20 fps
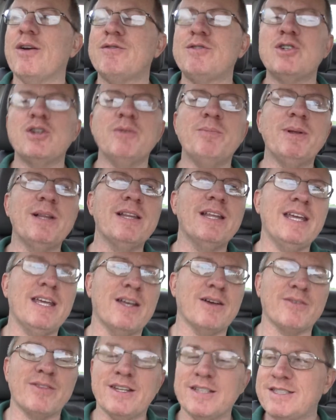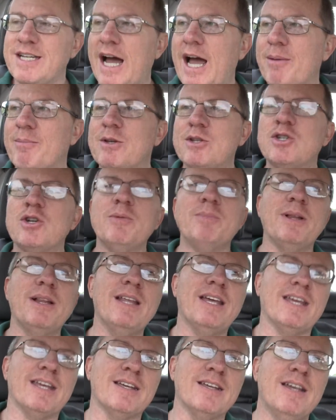of Jubilee, or the time of
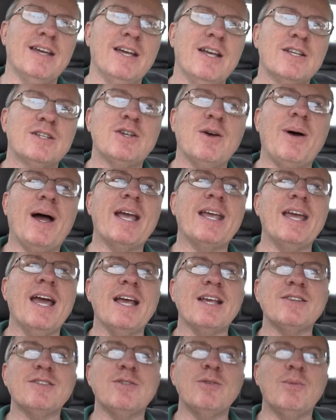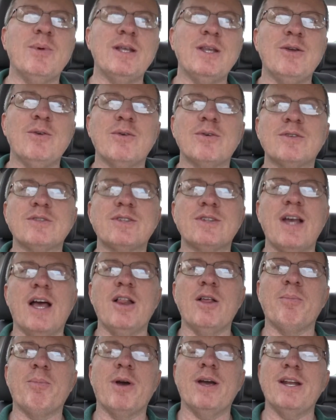Jubilee. So I guess when you were
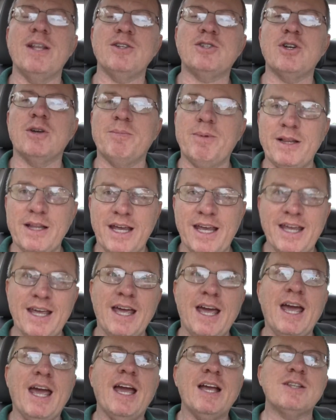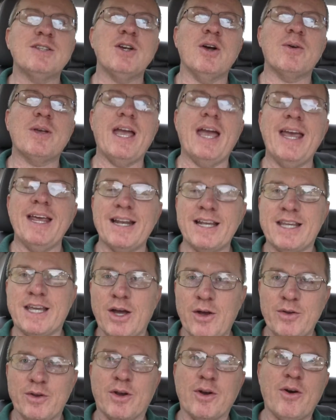celebrating Jubilee, it's okay to
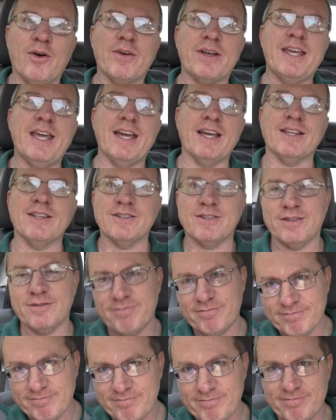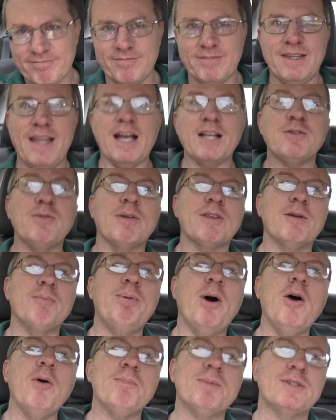kill your own kids. That's what the
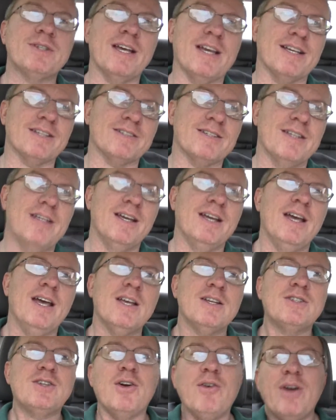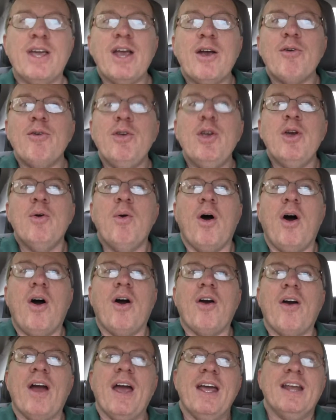Pope says. So here you
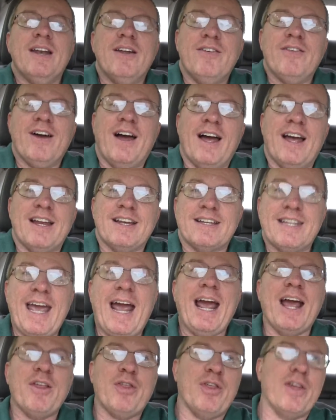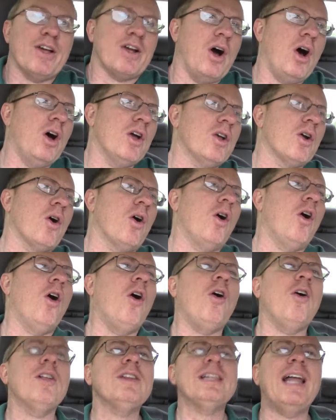are a divine Catholic all your
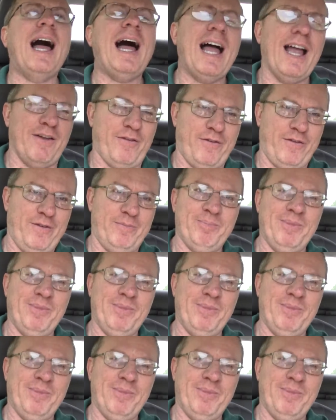whole life,